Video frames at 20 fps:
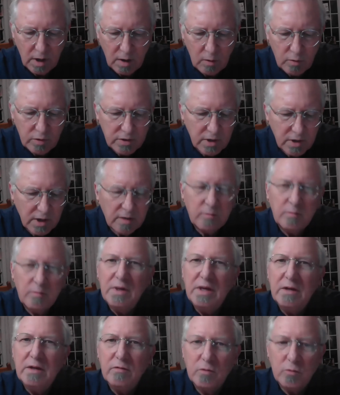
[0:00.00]
I would not
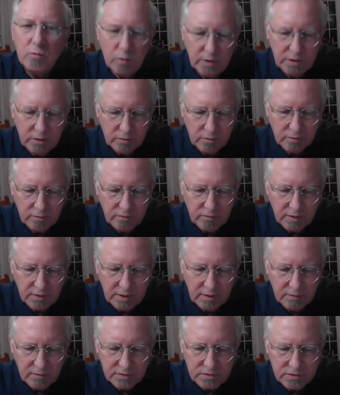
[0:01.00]
make the reader
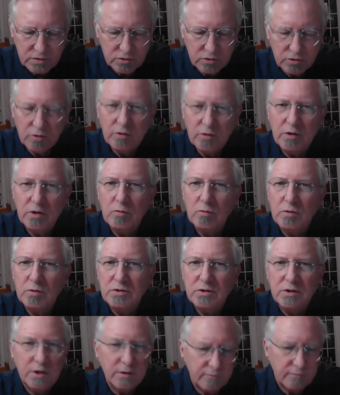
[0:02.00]
think this journey
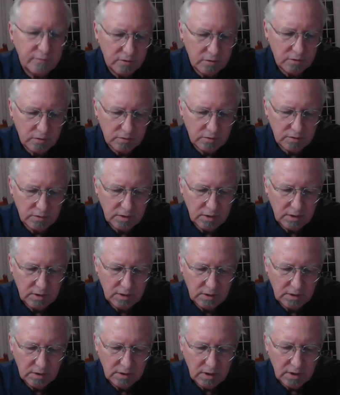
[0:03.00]
was difficult,
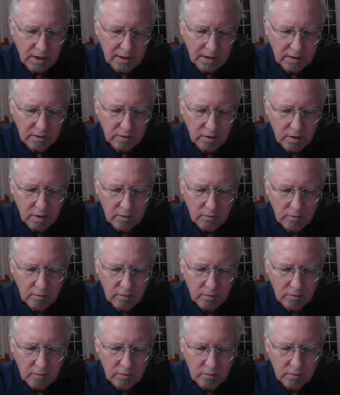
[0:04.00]
like